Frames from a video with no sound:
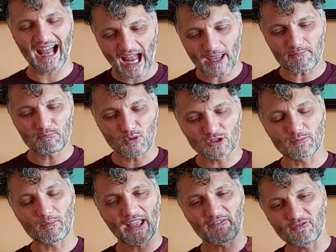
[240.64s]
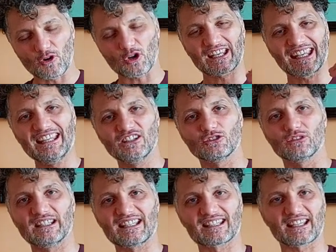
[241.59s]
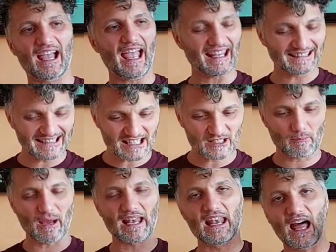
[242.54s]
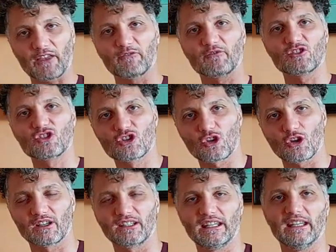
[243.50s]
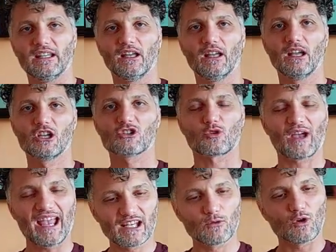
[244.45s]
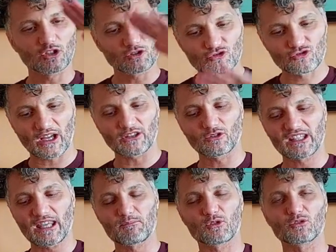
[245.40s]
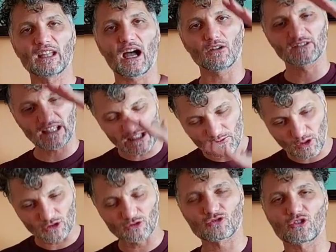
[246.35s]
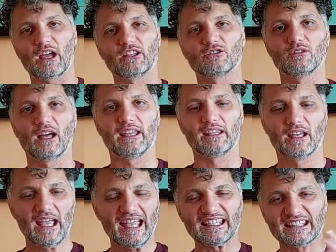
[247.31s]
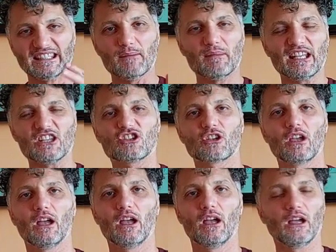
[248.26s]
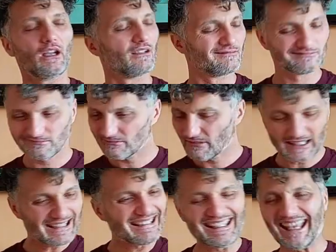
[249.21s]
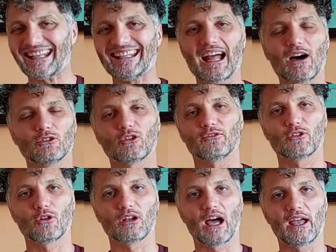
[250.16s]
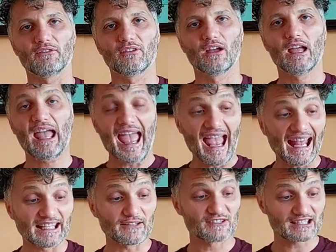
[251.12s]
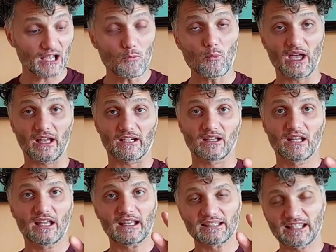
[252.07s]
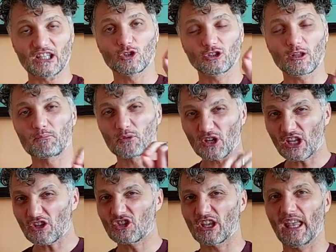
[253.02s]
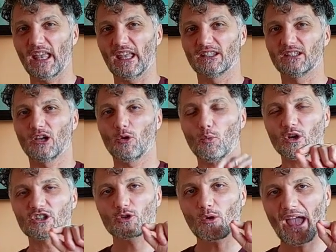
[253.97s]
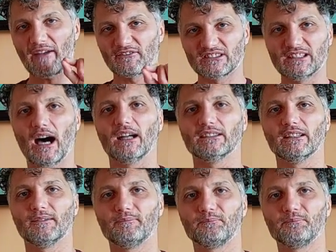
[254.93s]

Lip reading: I put my work into this, and this is my life journey. So anyone who tried to keep you down, anyone who tried to like diminish, get it out of your life. And if somewhere they don't appreciate what you have done